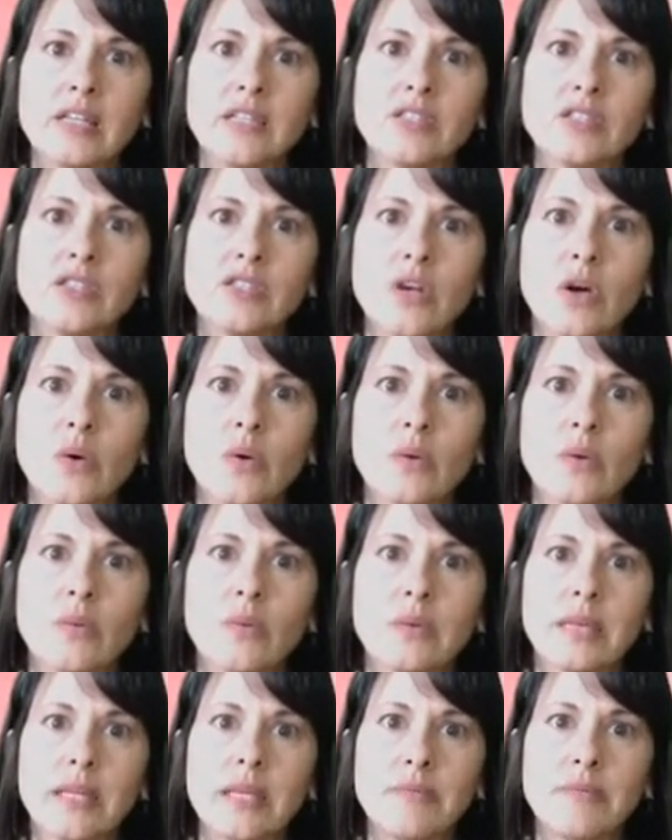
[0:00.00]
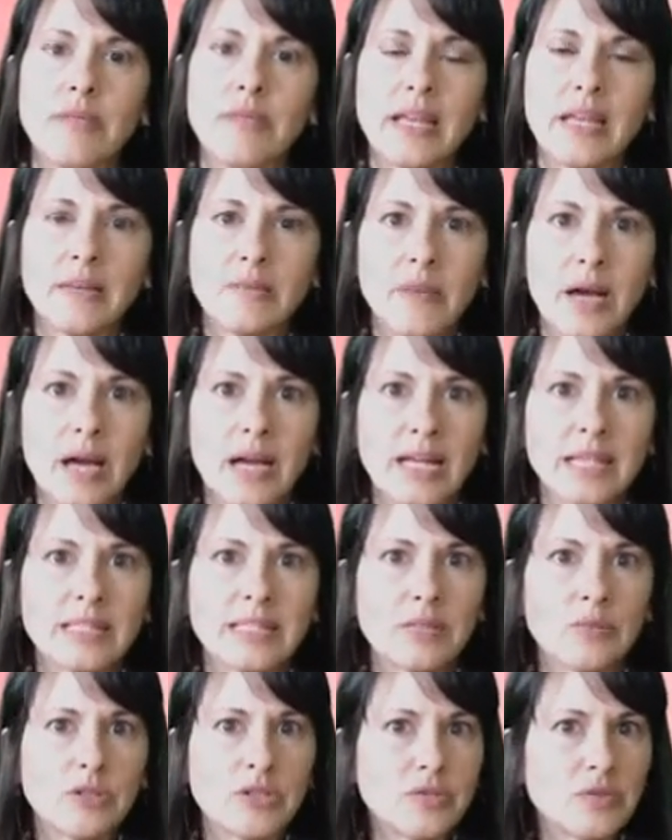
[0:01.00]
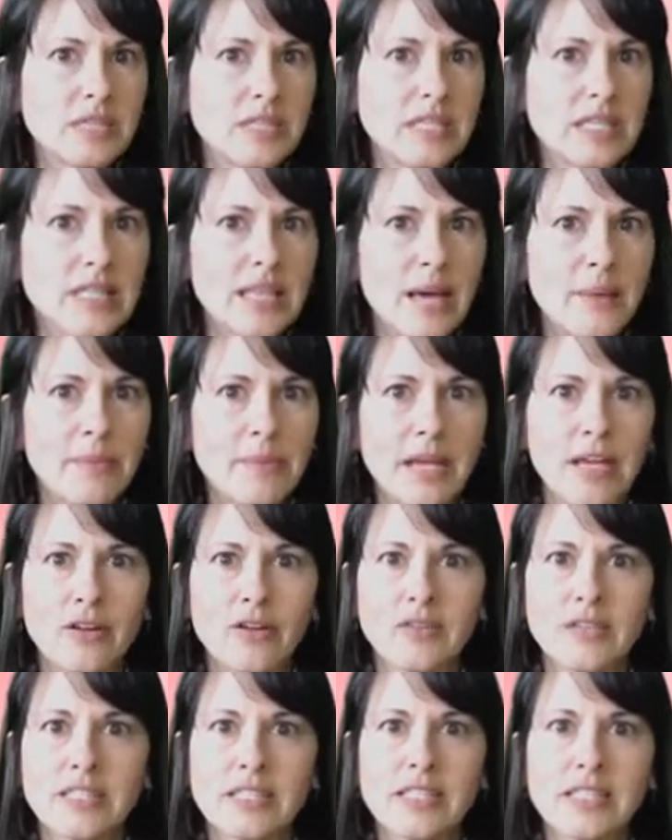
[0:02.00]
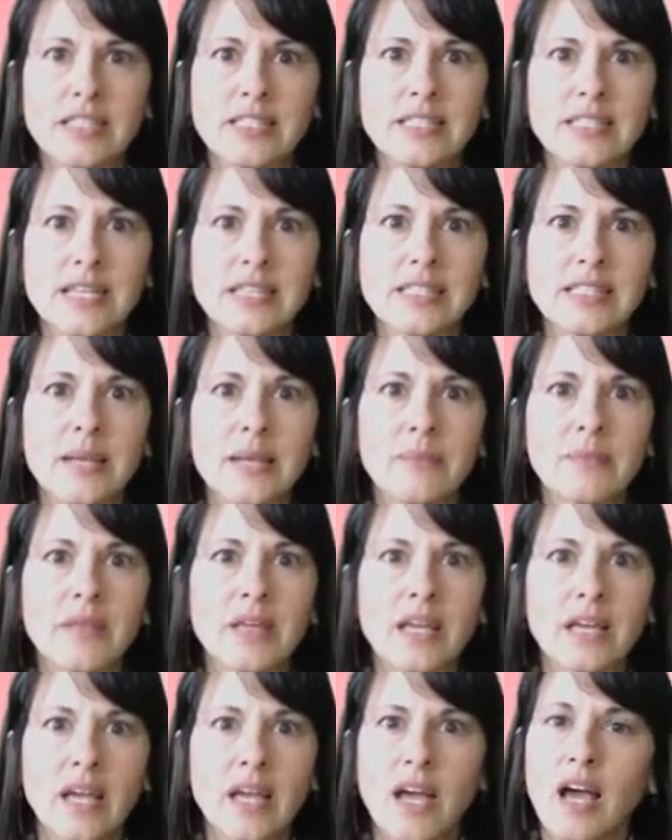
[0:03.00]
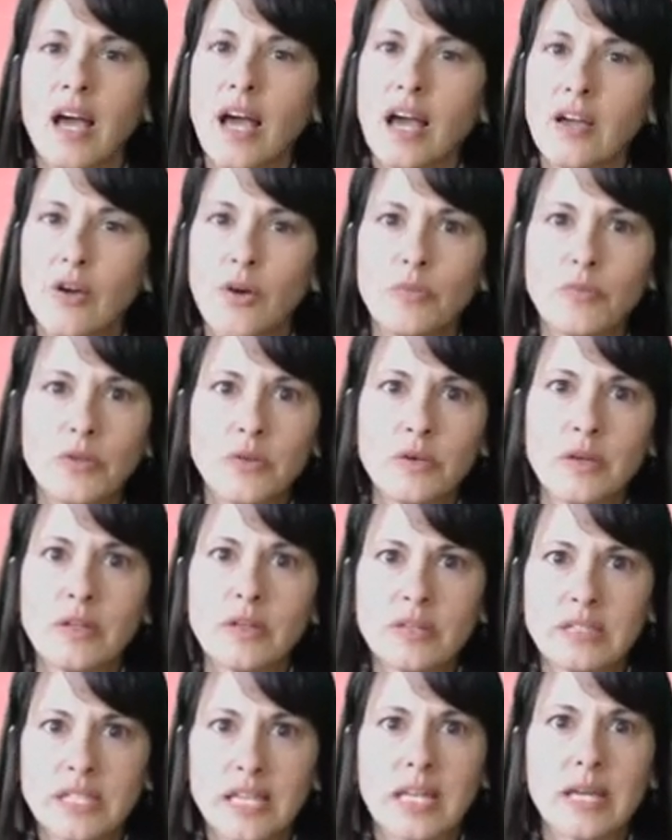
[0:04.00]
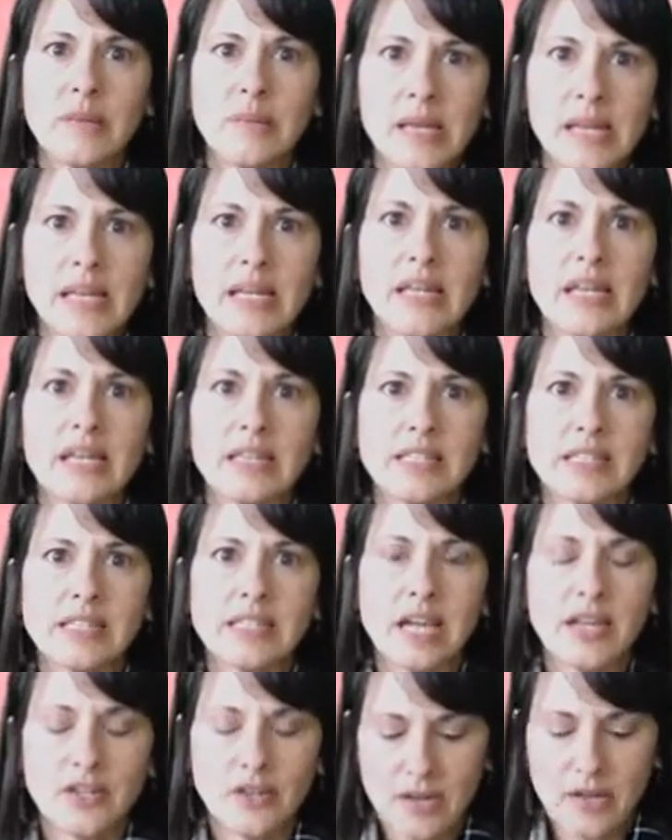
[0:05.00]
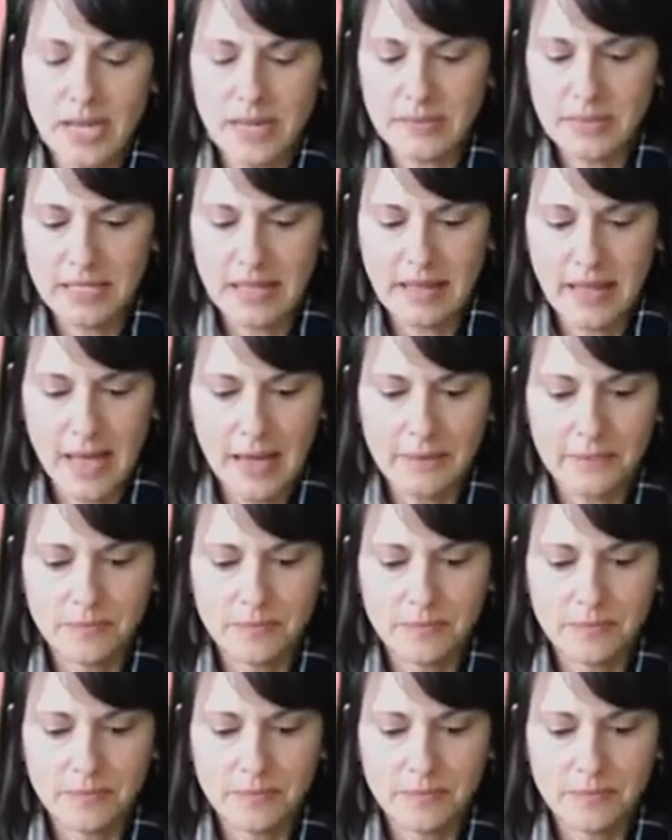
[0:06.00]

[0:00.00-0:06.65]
So keep that in mind, and when you see that banner that says Say Something, I hope you take a minute and sign your name to that,